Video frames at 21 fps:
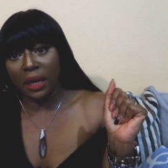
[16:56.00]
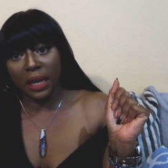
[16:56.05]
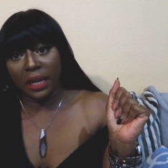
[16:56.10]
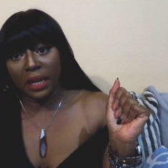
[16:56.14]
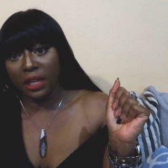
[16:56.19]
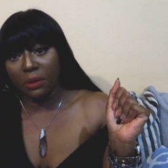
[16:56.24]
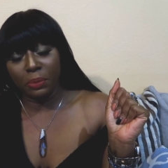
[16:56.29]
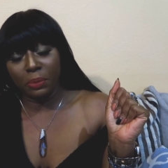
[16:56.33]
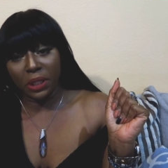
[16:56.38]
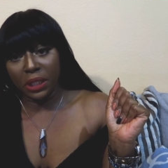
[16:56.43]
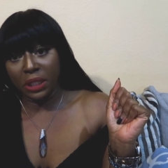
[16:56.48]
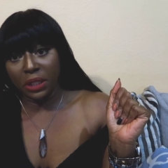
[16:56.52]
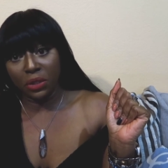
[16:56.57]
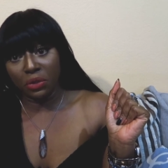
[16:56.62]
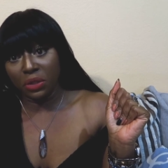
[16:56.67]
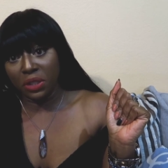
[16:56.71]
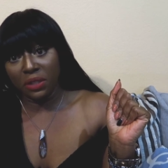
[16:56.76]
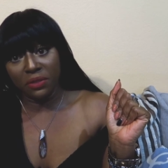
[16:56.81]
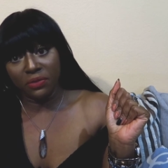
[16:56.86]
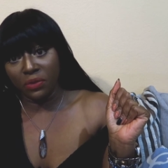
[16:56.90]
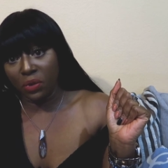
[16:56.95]
anybody
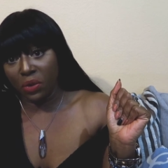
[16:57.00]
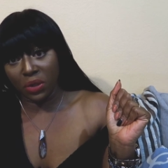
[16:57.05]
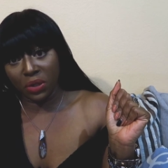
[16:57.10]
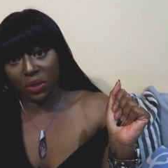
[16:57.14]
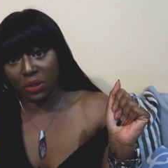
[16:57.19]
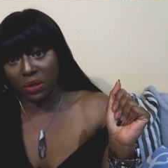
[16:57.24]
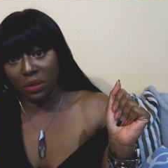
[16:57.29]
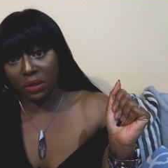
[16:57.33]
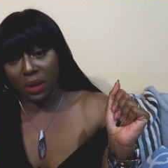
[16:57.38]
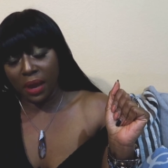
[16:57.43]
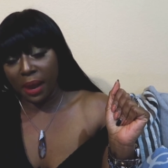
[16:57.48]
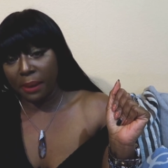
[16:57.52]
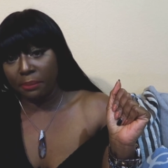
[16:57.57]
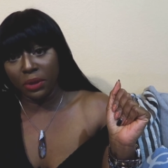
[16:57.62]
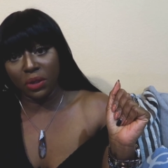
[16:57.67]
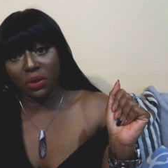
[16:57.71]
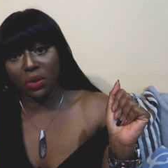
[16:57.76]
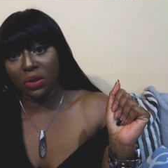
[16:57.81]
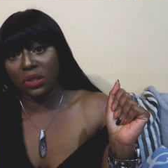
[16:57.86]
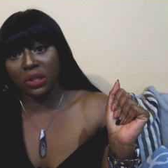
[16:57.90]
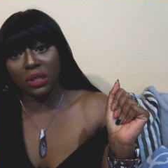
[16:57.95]
to divorce,
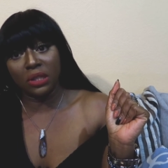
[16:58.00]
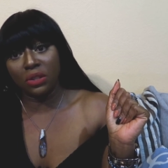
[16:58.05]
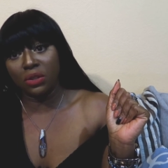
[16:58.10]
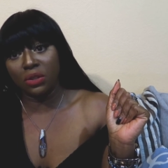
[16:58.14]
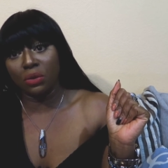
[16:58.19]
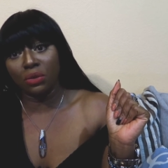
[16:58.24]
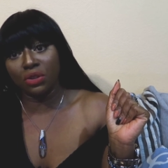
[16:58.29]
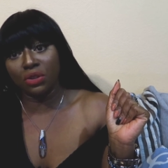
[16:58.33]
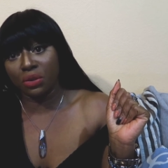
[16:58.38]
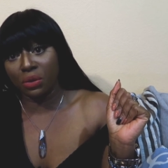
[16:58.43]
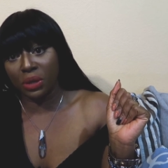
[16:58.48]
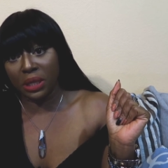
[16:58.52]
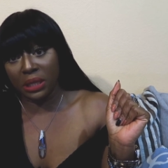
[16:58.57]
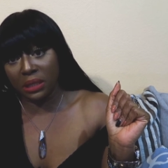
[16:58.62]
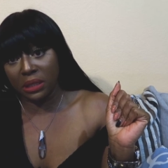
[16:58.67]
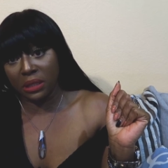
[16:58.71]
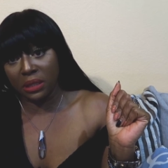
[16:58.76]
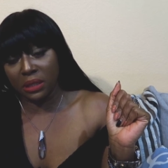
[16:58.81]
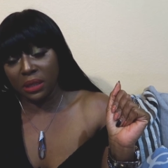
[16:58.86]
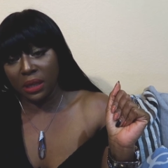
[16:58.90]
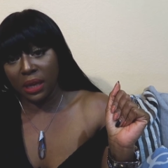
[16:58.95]
because it's your
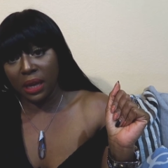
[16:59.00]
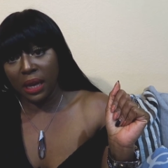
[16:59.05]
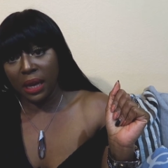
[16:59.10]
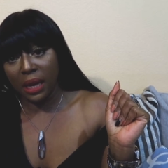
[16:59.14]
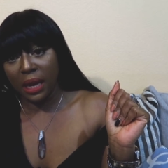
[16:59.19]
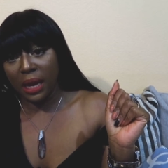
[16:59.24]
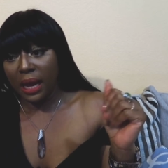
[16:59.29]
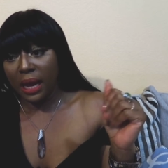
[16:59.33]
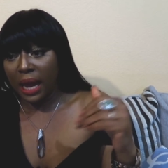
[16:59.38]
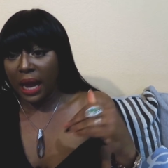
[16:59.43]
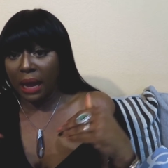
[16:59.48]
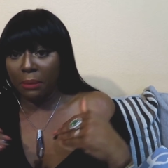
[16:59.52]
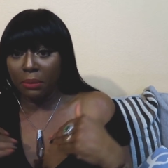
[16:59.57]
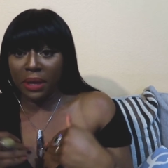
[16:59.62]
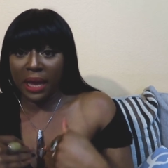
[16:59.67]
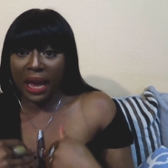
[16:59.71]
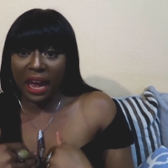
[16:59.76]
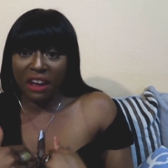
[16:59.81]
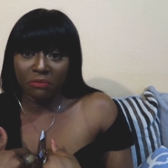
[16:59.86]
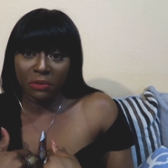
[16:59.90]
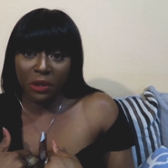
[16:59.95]
choice. I
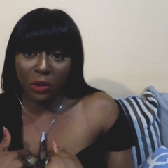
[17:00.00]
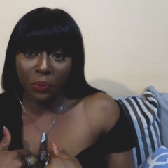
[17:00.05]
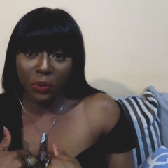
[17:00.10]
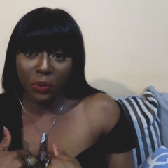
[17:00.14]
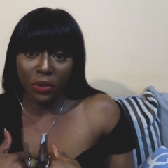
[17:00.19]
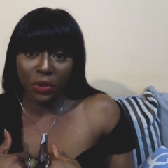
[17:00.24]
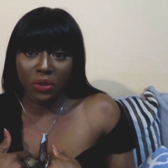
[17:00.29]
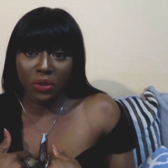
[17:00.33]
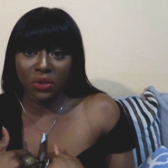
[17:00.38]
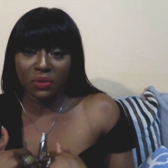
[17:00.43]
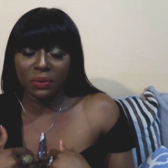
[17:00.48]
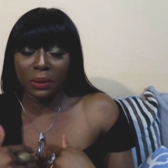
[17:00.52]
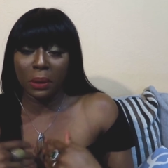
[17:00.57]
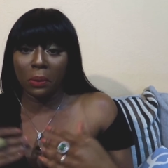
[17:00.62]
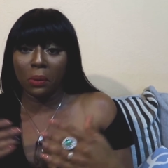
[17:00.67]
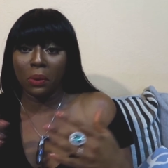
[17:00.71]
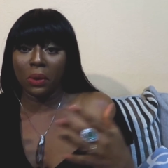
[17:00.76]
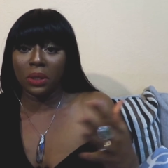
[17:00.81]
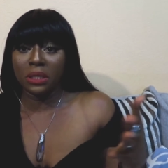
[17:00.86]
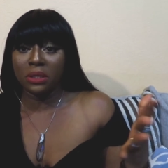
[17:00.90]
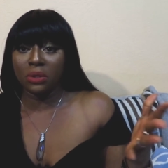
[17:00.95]
may have my opinions
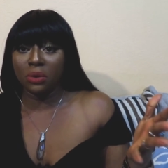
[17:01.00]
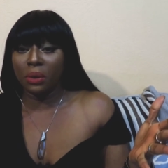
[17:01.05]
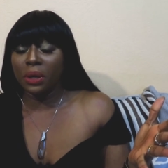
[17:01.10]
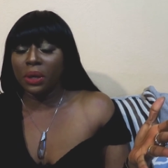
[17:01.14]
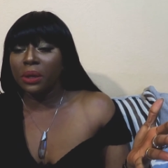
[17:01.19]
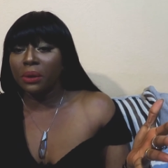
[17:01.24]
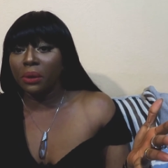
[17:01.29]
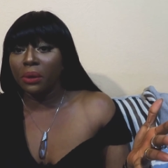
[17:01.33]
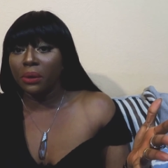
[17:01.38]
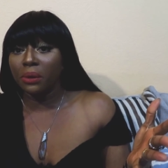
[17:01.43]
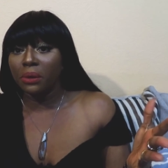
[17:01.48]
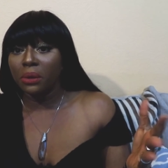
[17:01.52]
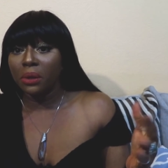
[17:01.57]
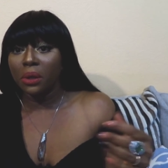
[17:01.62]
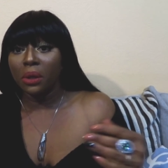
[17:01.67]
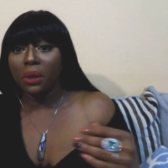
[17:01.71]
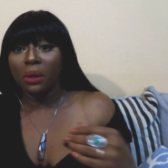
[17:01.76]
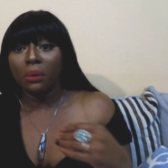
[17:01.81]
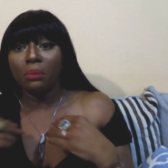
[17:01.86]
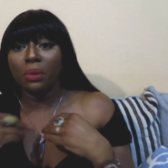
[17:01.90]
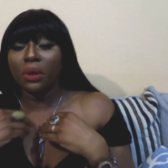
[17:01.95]
about what is going on,
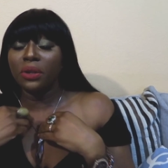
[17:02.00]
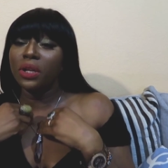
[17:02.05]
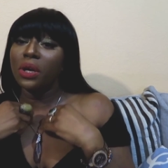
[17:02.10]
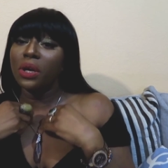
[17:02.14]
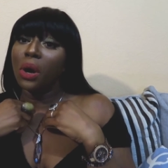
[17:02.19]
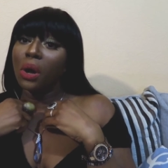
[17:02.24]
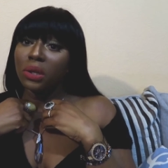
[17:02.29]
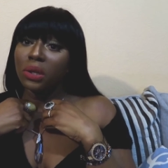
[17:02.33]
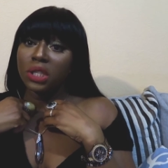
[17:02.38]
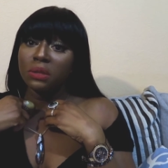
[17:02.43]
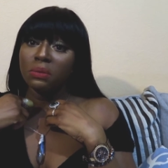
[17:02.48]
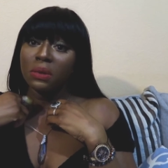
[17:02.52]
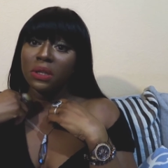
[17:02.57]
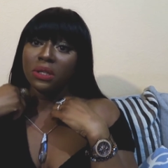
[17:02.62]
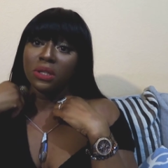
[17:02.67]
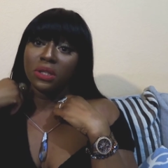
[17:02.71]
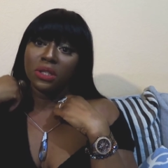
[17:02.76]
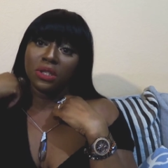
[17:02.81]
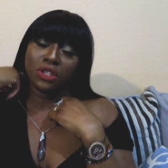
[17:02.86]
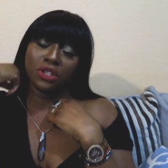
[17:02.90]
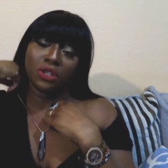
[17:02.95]
but the ultimate
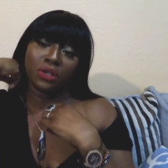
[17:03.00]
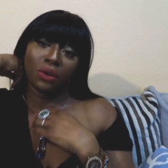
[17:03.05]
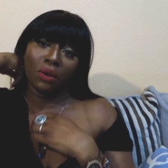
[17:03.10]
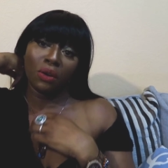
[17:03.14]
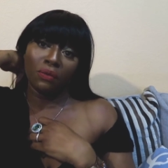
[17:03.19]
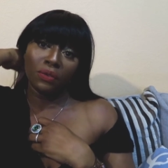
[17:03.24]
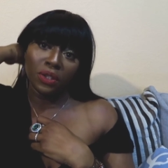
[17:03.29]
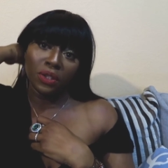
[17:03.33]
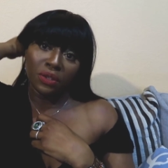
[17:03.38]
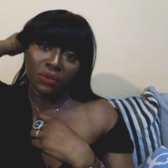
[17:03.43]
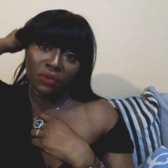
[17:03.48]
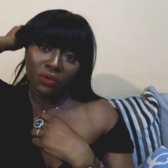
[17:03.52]
decision of a